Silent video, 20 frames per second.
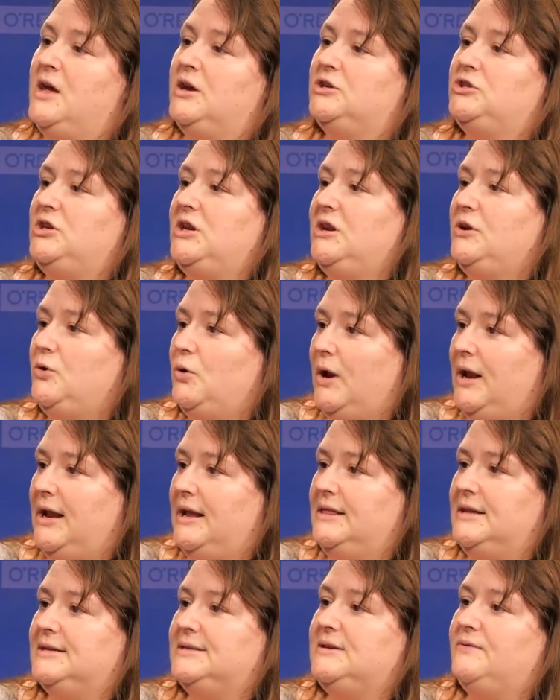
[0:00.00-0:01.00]
she had
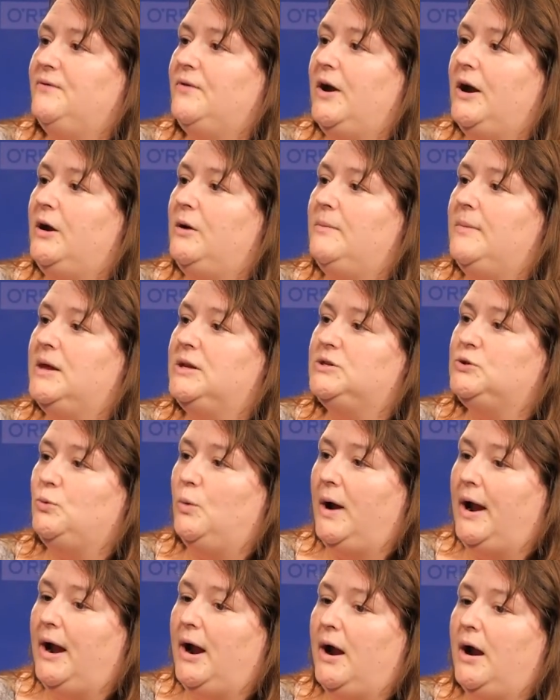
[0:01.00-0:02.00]
created this environment
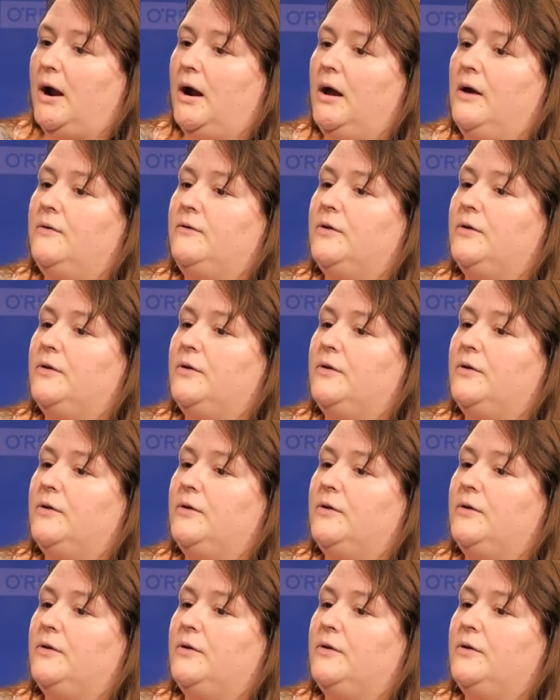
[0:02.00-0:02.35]
where,